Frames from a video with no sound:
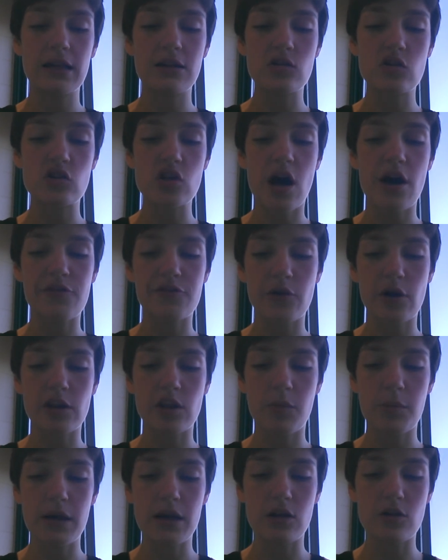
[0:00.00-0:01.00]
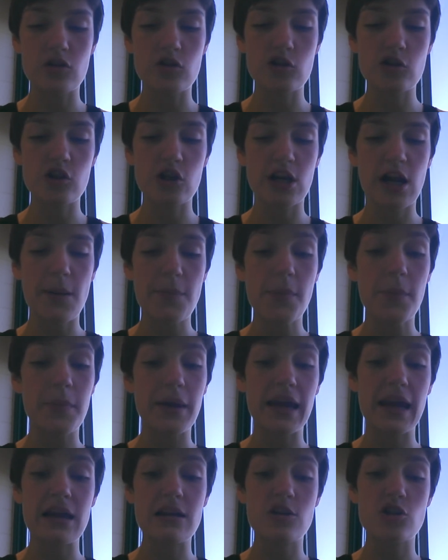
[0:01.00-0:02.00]
a little softer on the middle, stood up and
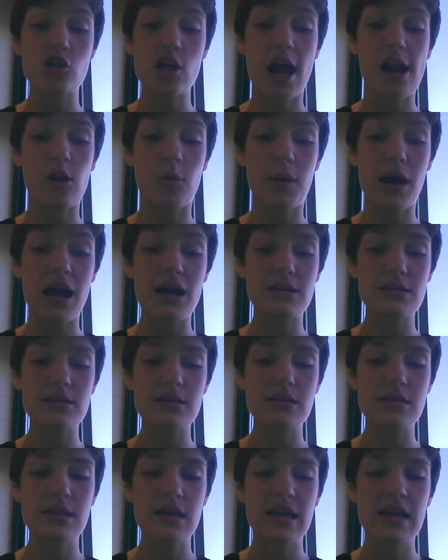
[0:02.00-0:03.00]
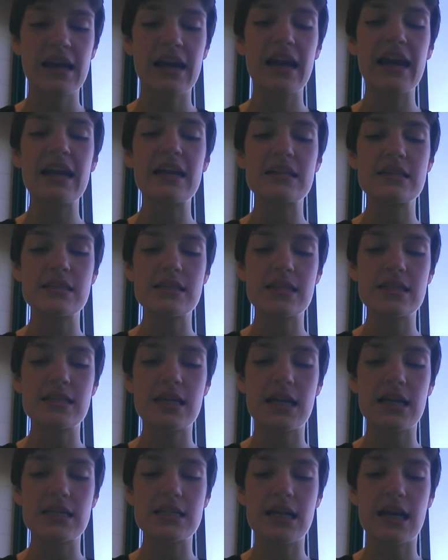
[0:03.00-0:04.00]
began a shadow box. Hands, said
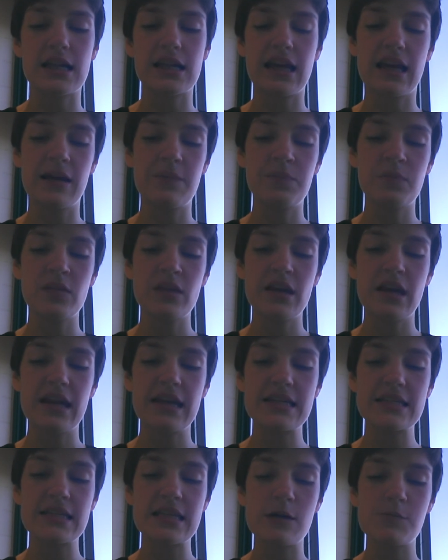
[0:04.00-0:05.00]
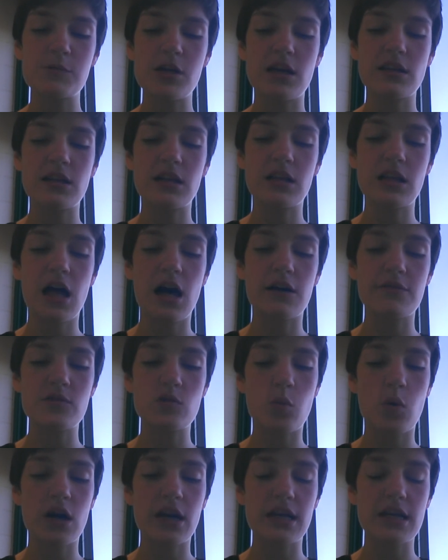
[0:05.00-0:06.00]
Donatelli, and he slipped on the
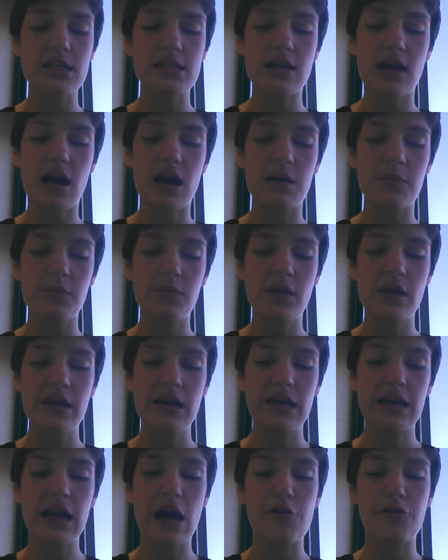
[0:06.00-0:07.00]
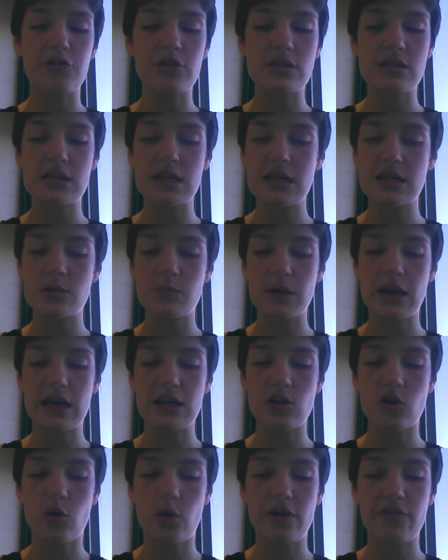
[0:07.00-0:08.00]
gloves one at a time, and Alfred's knees
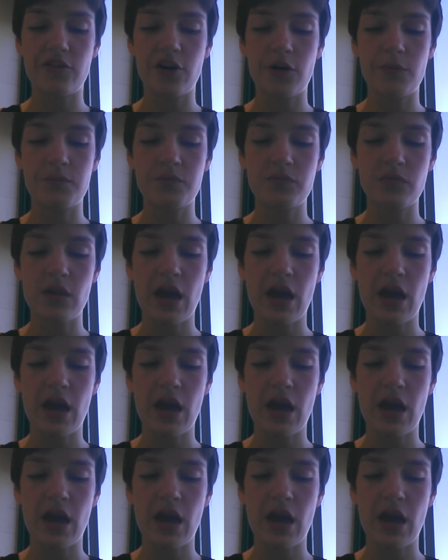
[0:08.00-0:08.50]
began to quiver.